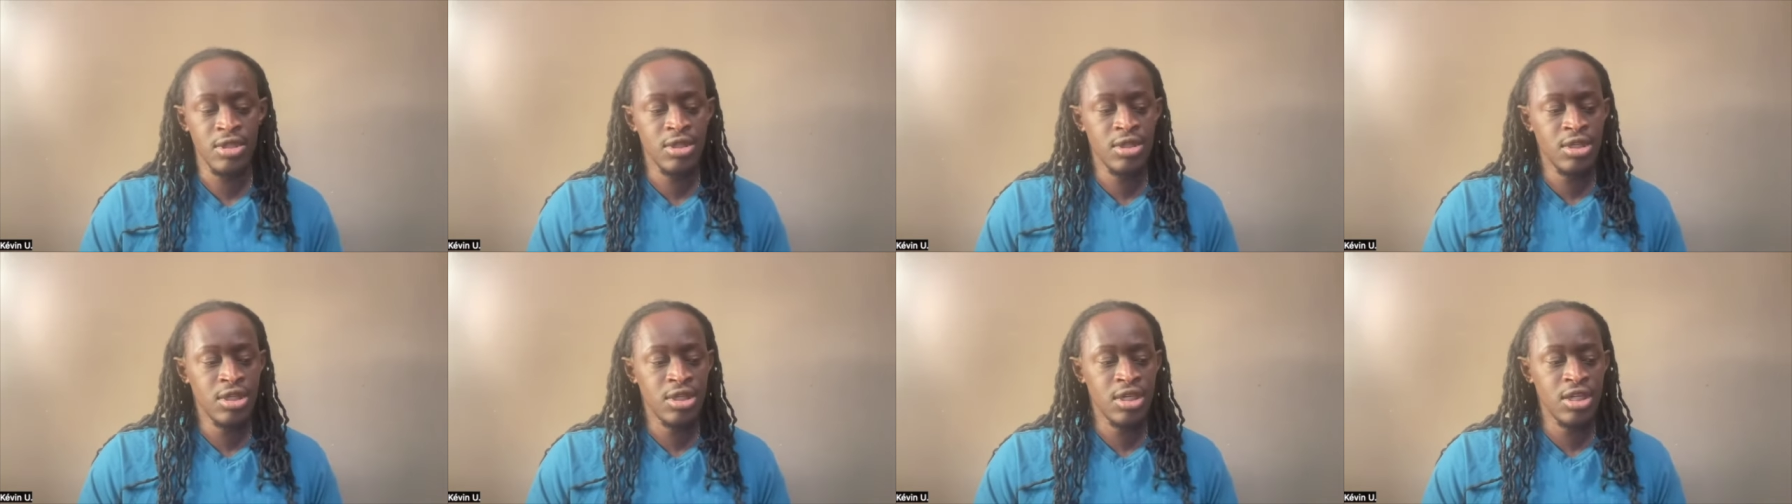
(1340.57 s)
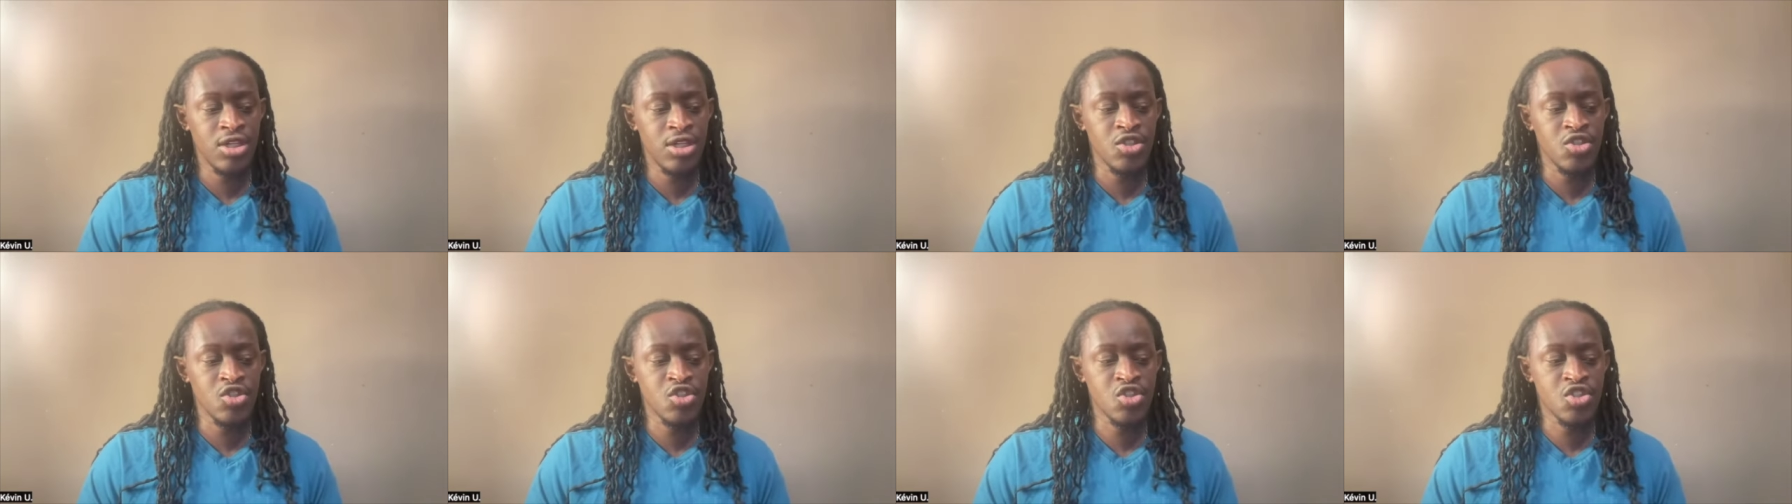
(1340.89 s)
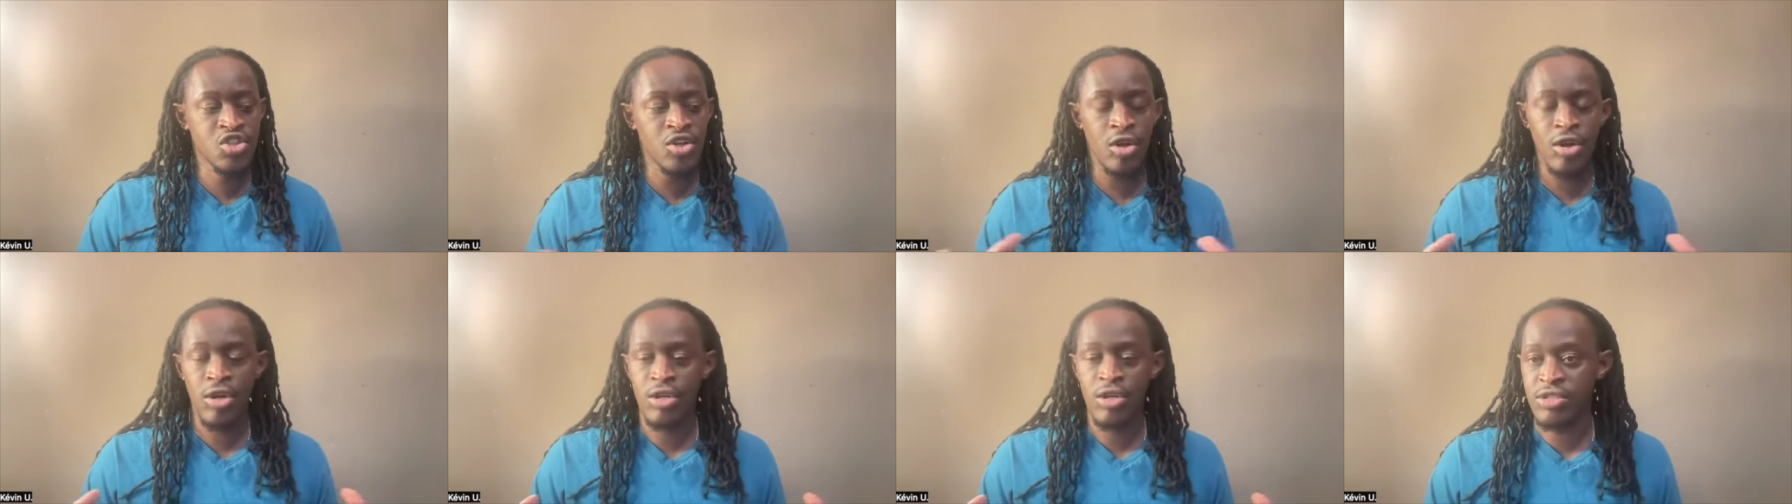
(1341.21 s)
in
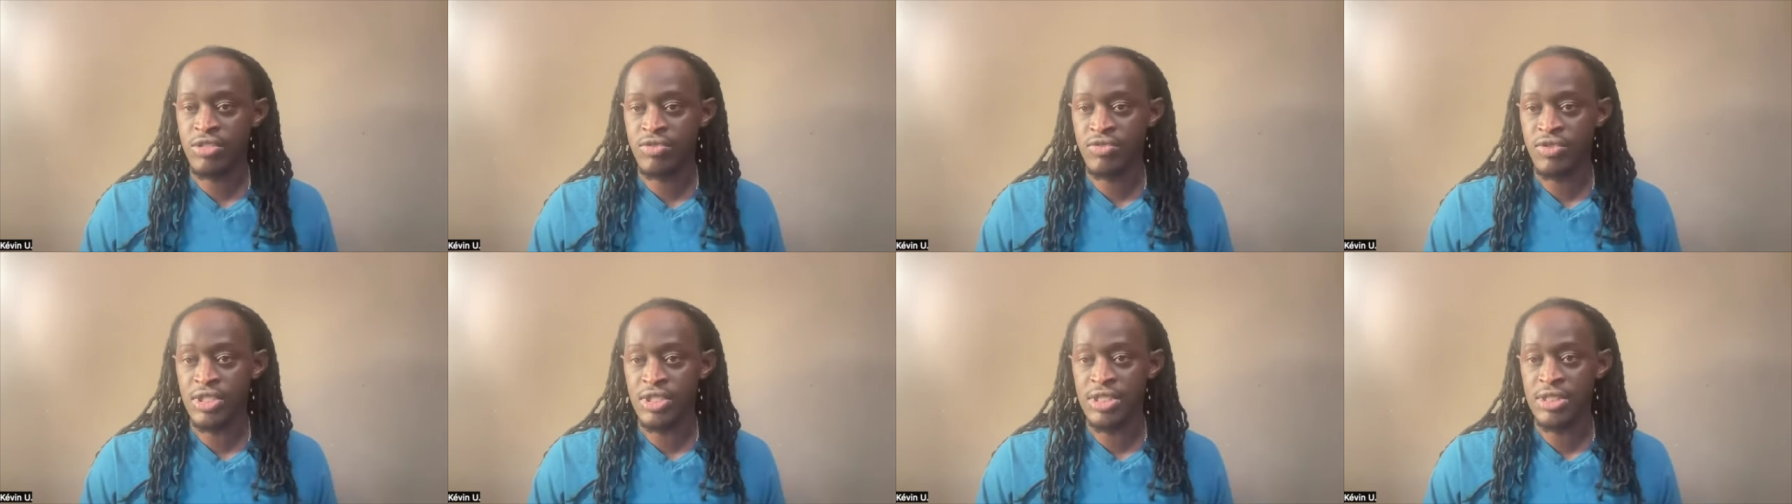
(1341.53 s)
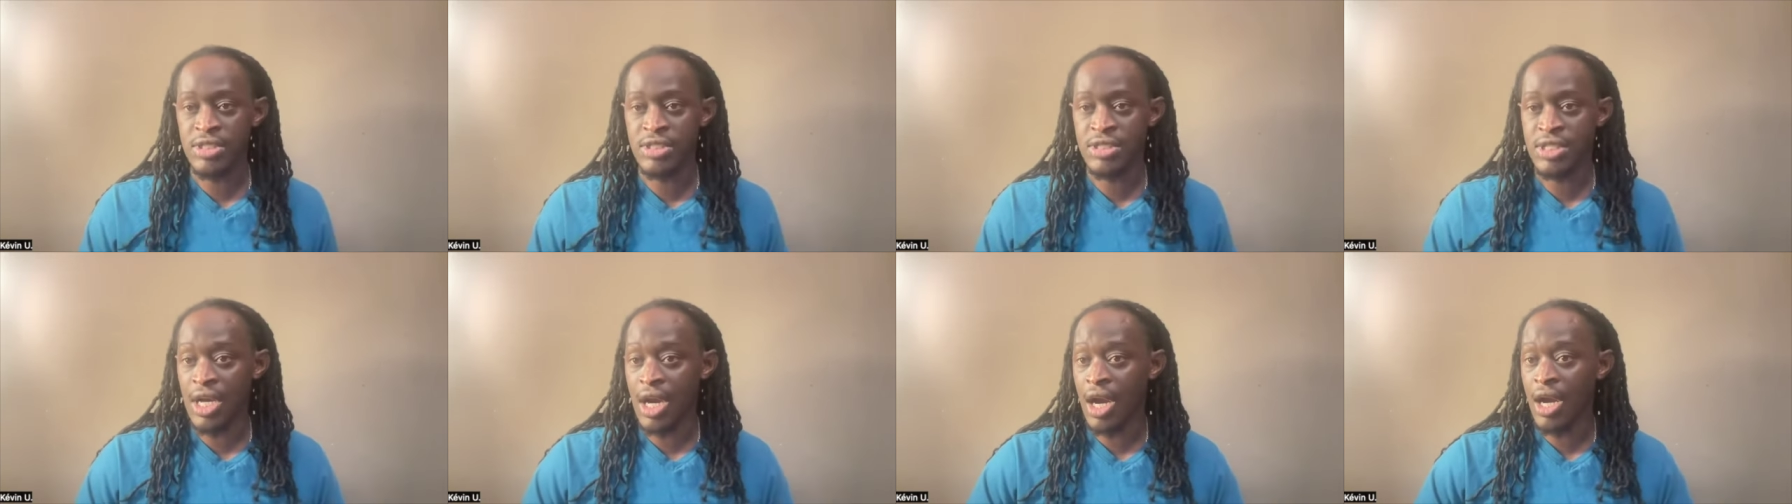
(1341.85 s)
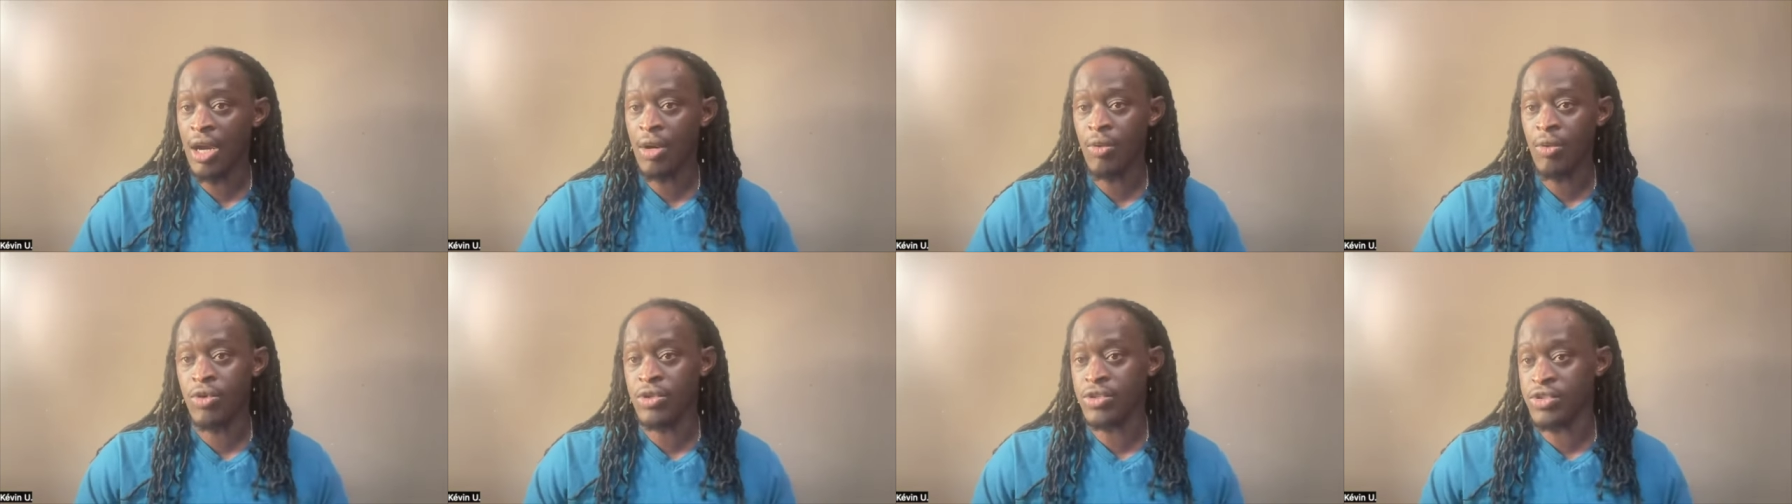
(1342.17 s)
charge of the entire
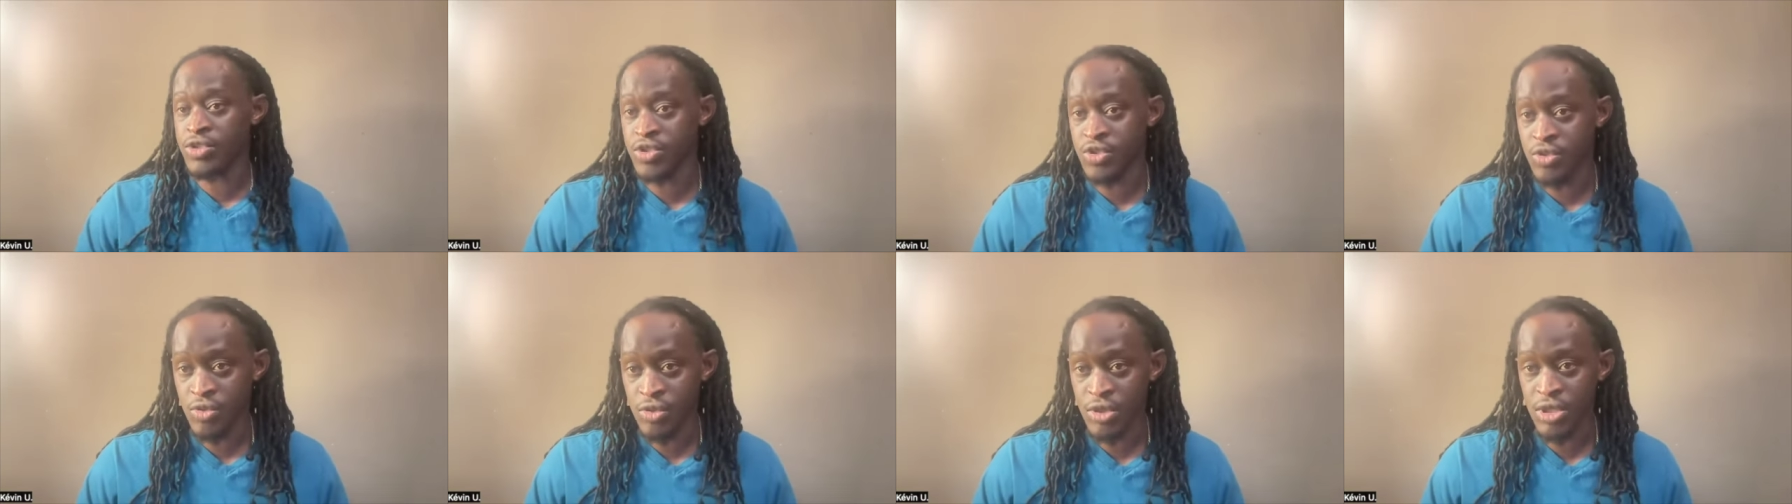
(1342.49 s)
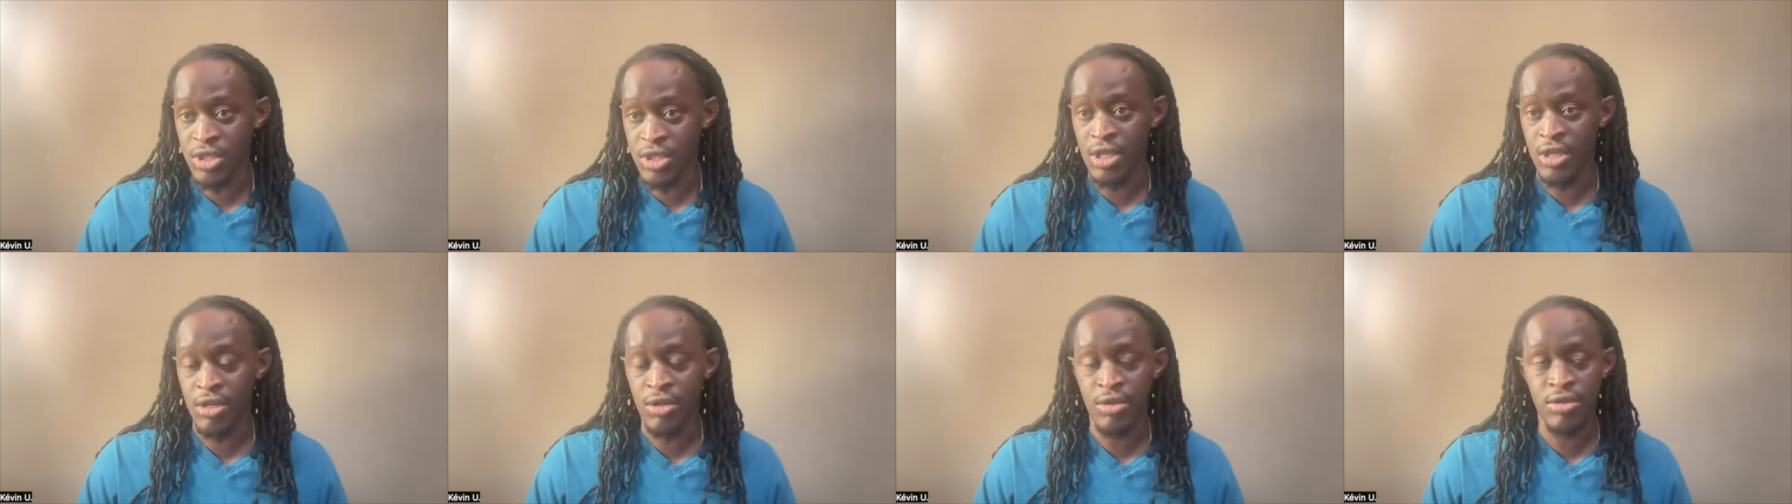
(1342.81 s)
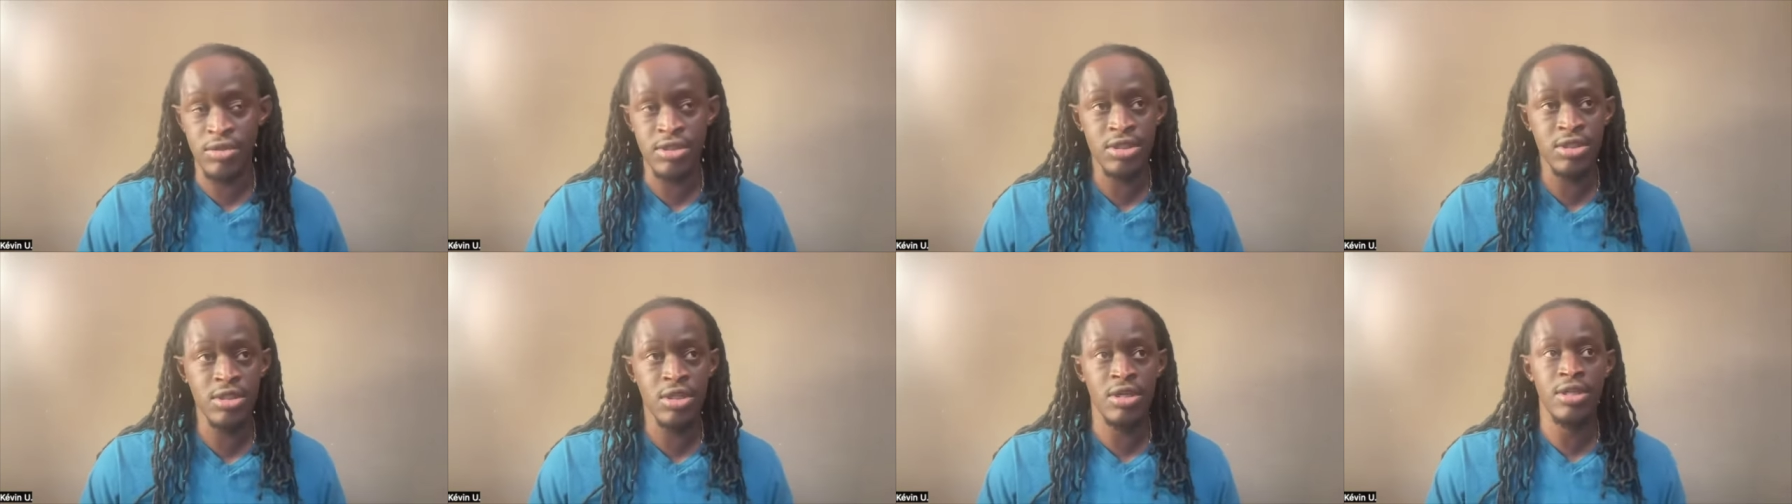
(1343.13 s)
where the story goes and
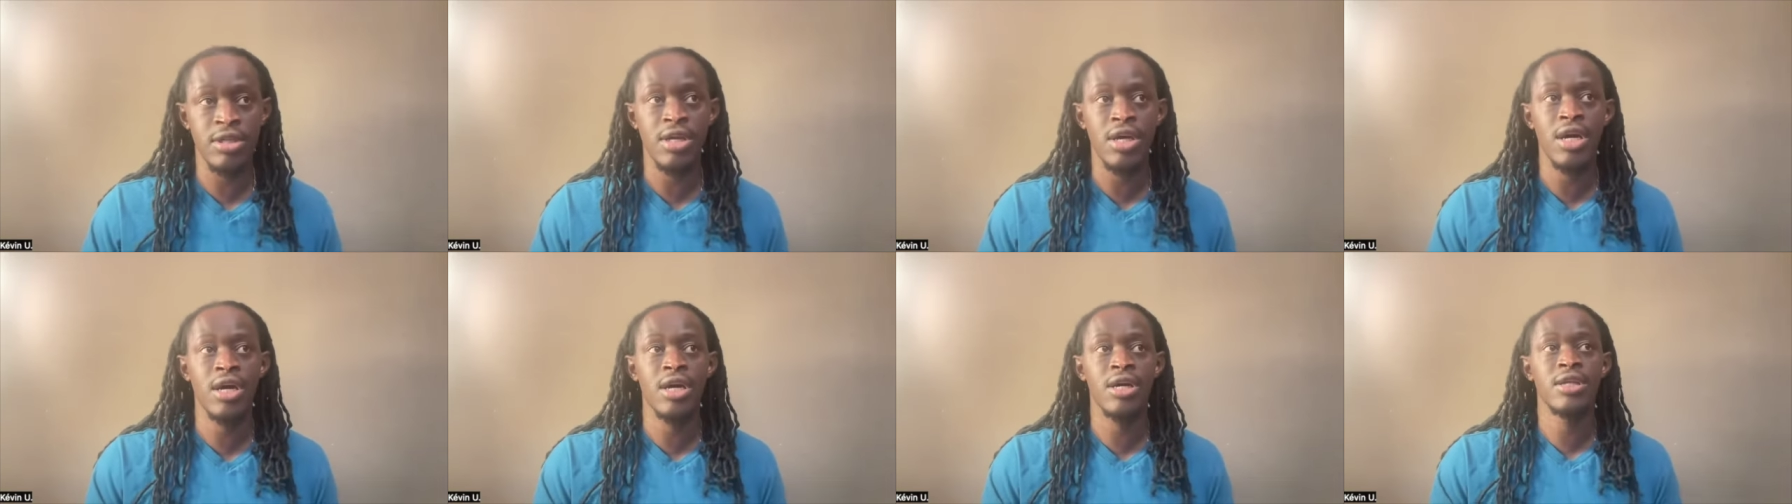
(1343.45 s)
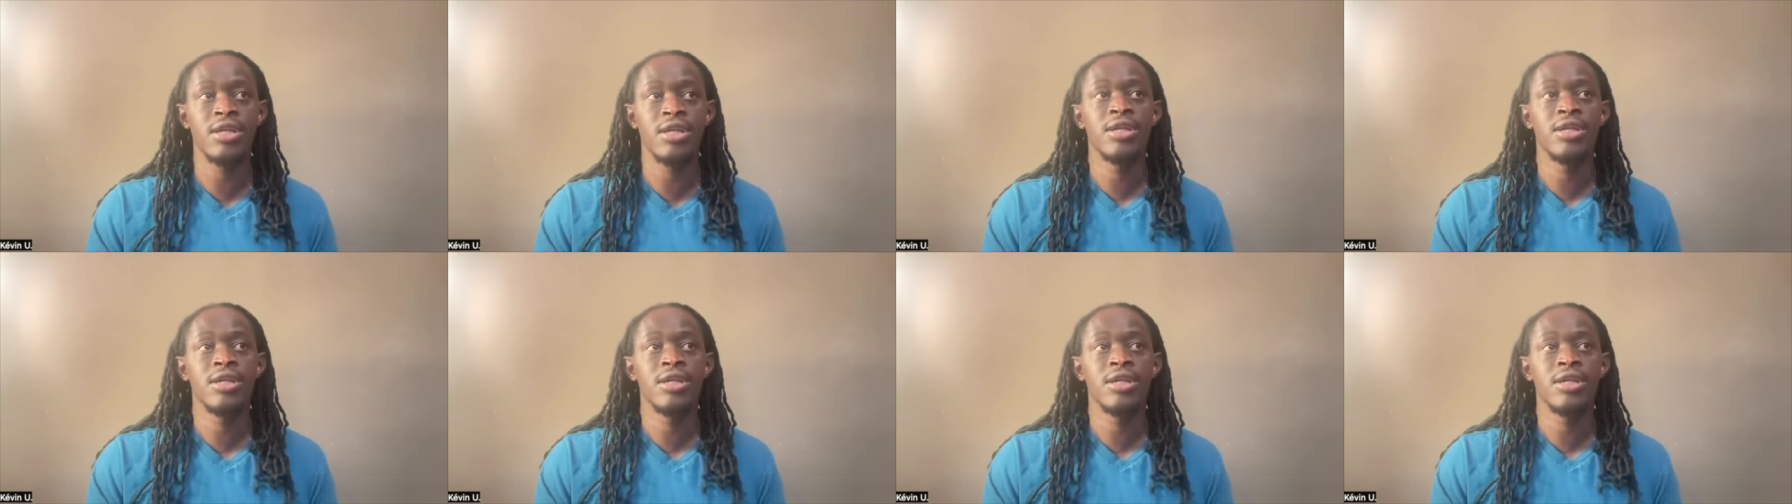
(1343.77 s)
all that.